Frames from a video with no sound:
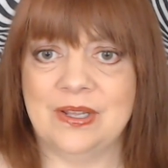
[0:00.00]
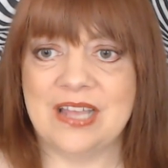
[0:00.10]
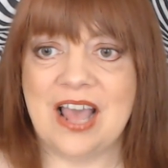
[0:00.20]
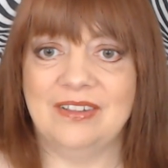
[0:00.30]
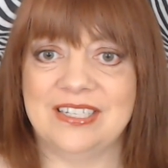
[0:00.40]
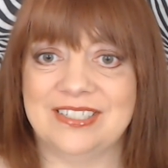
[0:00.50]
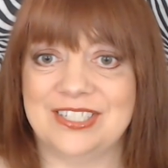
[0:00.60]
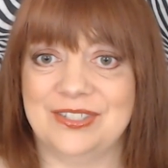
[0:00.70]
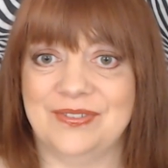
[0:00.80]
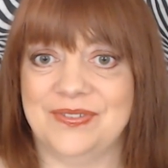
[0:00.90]

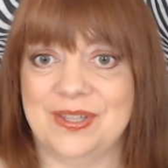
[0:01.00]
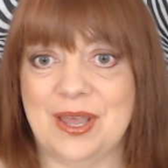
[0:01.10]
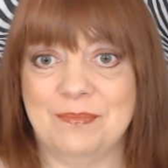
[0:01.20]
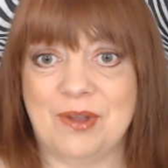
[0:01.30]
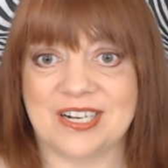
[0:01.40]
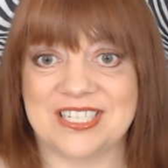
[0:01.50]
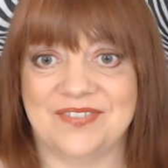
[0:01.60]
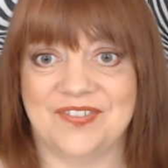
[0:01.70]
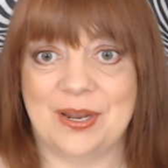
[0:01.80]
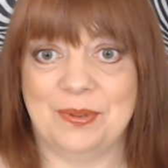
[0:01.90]
unboxing
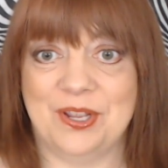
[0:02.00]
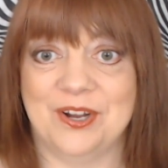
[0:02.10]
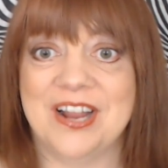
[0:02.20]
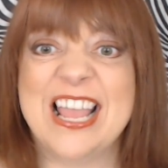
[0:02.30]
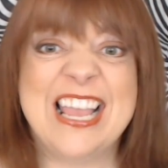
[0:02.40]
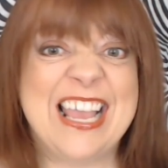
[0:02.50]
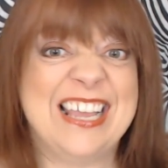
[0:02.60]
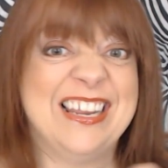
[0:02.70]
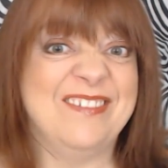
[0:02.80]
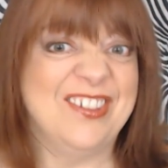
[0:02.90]
of it up here.
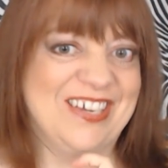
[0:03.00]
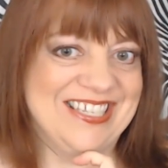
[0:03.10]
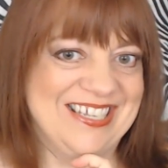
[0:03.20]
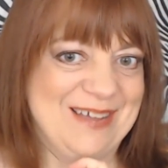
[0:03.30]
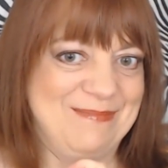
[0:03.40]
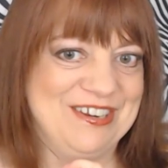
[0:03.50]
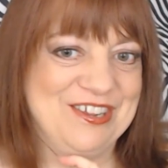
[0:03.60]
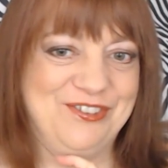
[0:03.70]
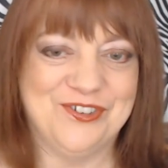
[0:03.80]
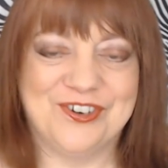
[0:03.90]
And even though I said I'm a
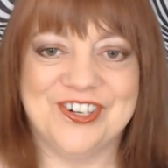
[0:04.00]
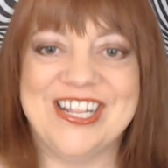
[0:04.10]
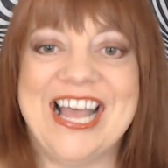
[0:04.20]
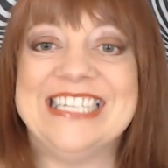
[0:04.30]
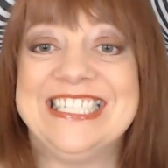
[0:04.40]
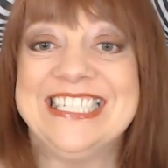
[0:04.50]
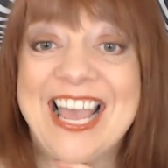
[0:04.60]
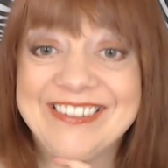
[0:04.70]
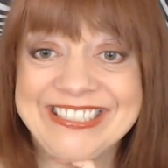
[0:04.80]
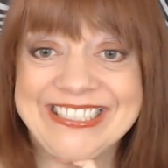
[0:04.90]
neutral girl, I did
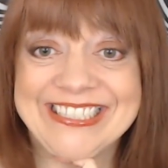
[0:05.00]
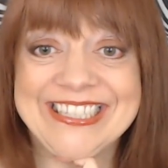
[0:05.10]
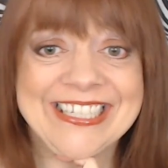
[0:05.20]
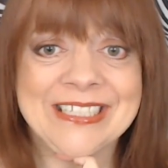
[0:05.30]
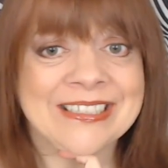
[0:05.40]
have to get the